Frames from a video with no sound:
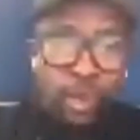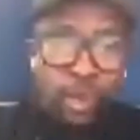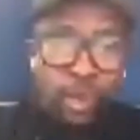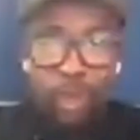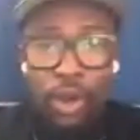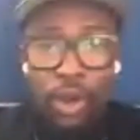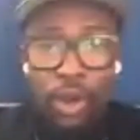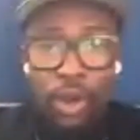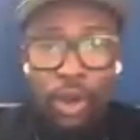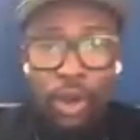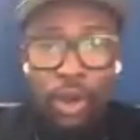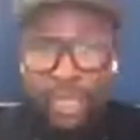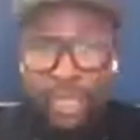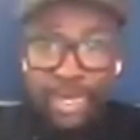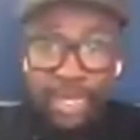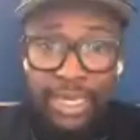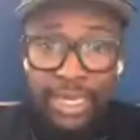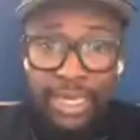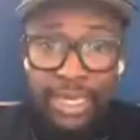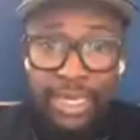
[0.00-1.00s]
You know,
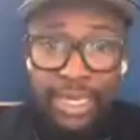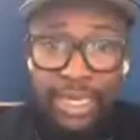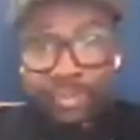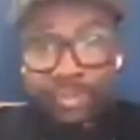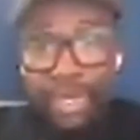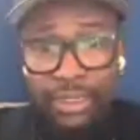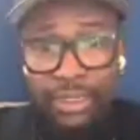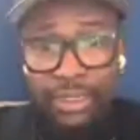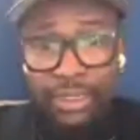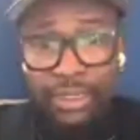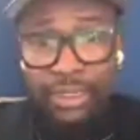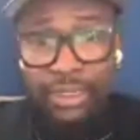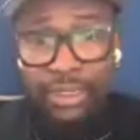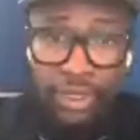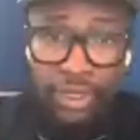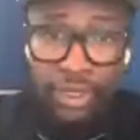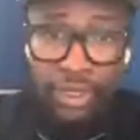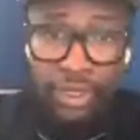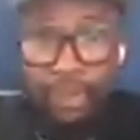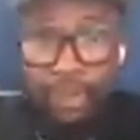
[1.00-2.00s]
when's the next one going to be?
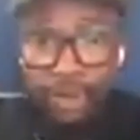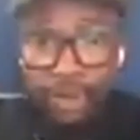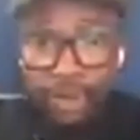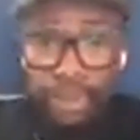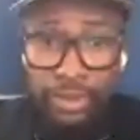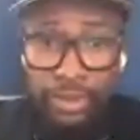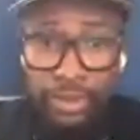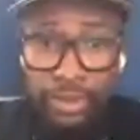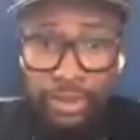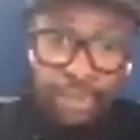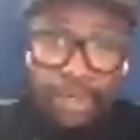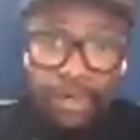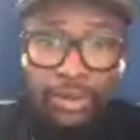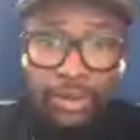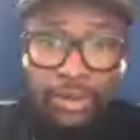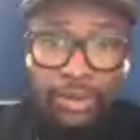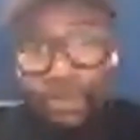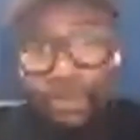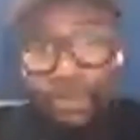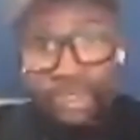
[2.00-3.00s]
Or when am I
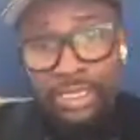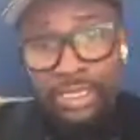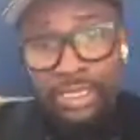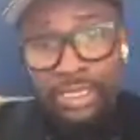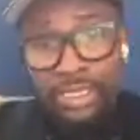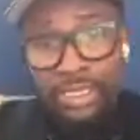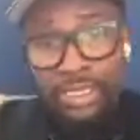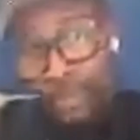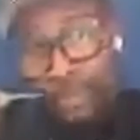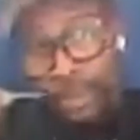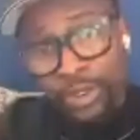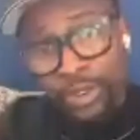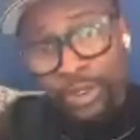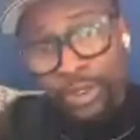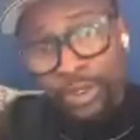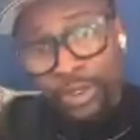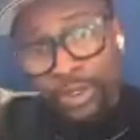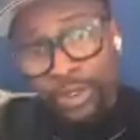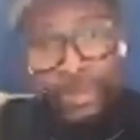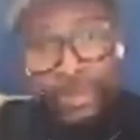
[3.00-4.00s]
going to be able to sing a song
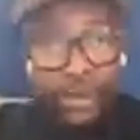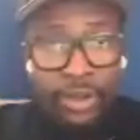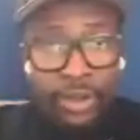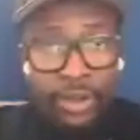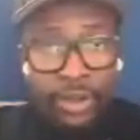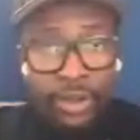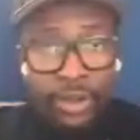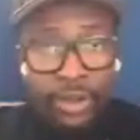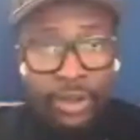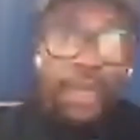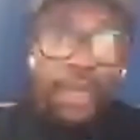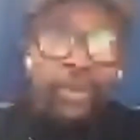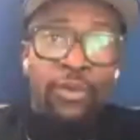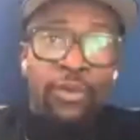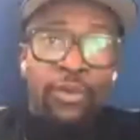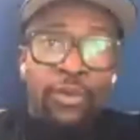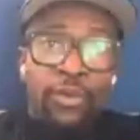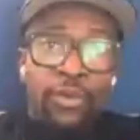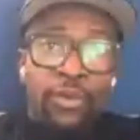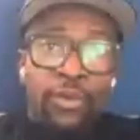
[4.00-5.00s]
again? Or when am
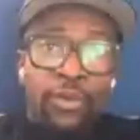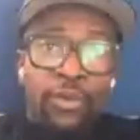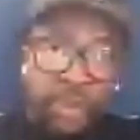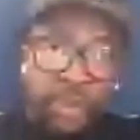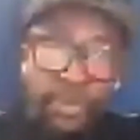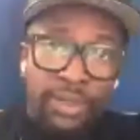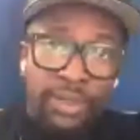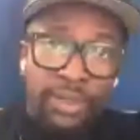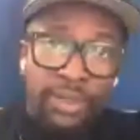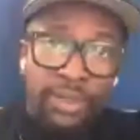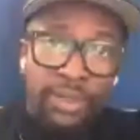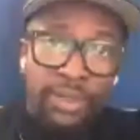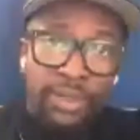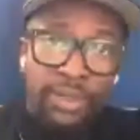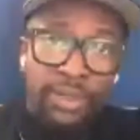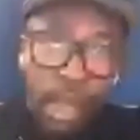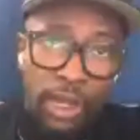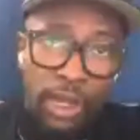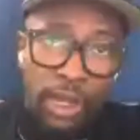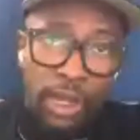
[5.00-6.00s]
I going to be able to be up on the
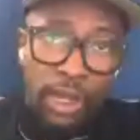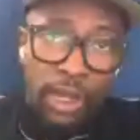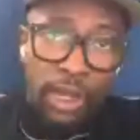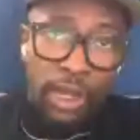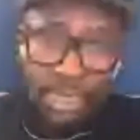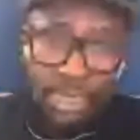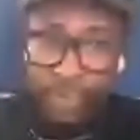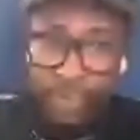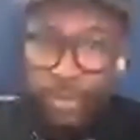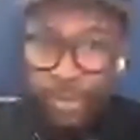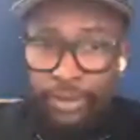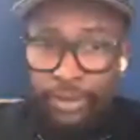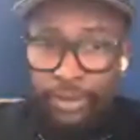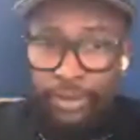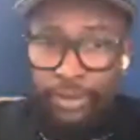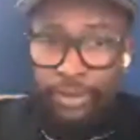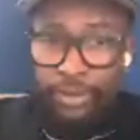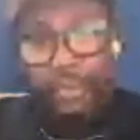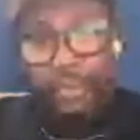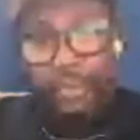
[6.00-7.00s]
stage twirling
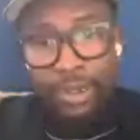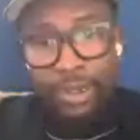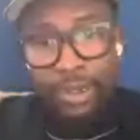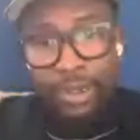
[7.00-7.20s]
around? Like,